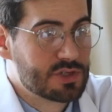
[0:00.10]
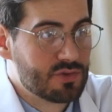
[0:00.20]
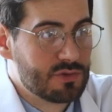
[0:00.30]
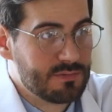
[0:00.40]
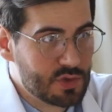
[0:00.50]

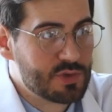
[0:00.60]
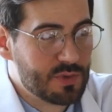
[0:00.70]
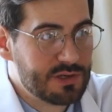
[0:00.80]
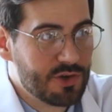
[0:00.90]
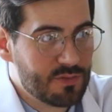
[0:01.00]
what are
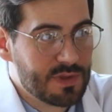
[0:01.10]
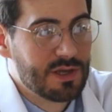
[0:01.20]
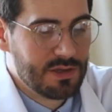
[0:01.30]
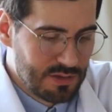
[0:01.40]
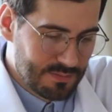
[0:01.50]
the earliest
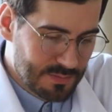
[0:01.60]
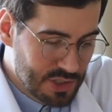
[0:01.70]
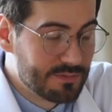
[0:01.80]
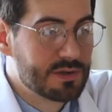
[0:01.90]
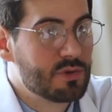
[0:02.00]
markers
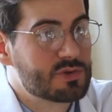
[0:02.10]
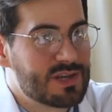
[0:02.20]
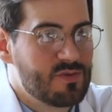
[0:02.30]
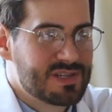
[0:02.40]
that we can